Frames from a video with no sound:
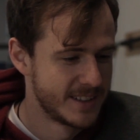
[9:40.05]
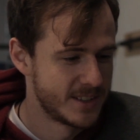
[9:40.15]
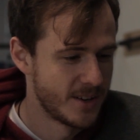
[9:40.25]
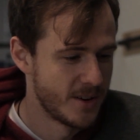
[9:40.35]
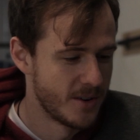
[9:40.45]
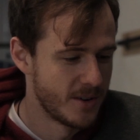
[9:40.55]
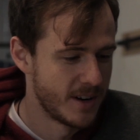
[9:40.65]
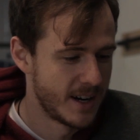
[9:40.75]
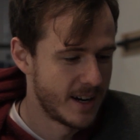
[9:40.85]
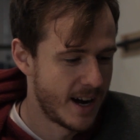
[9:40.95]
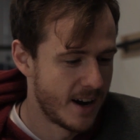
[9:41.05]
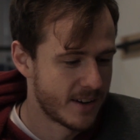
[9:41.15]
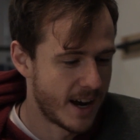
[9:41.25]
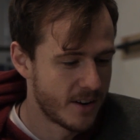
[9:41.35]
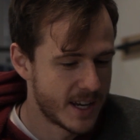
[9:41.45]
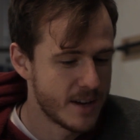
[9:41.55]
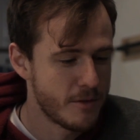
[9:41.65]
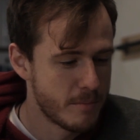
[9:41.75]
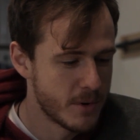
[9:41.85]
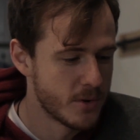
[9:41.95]
So I'll give
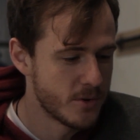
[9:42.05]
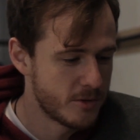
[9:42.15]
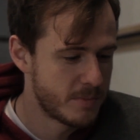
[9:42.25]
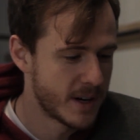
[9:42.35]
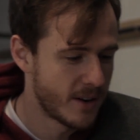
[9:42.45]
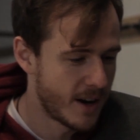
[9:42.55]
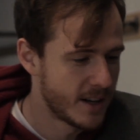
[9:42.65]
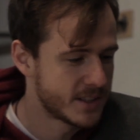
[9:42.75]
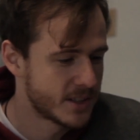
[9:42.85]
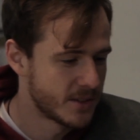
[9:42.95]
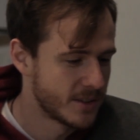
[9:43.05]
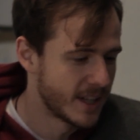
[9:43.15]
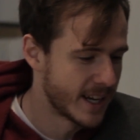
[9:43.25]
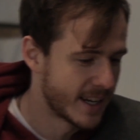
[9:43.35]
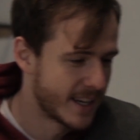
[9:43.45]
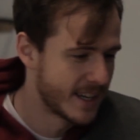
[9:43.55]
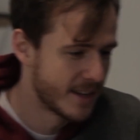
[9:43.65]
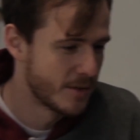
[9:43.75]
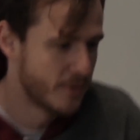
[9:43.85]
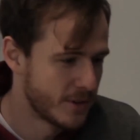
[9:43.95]
a move, but I'll also like give